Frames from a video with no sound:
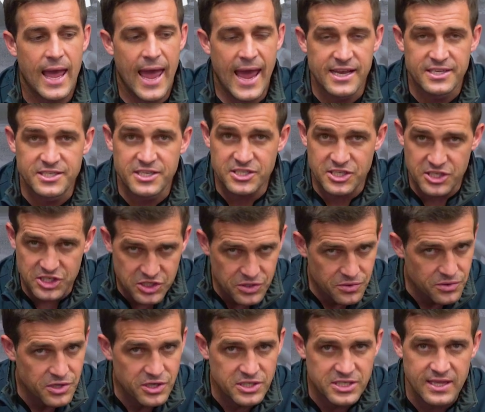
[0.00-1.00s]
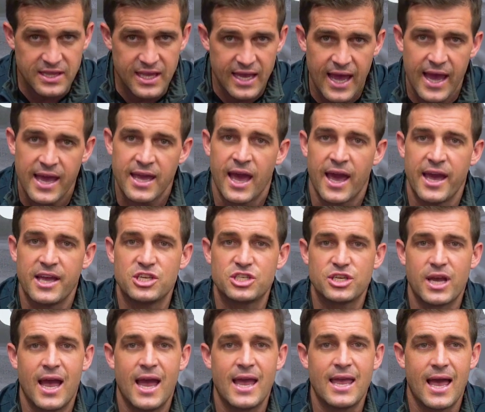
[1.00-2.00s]
Asics are still using their
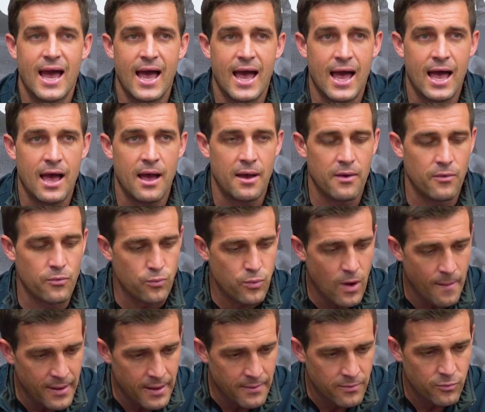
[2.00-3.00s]
AHAR rubber,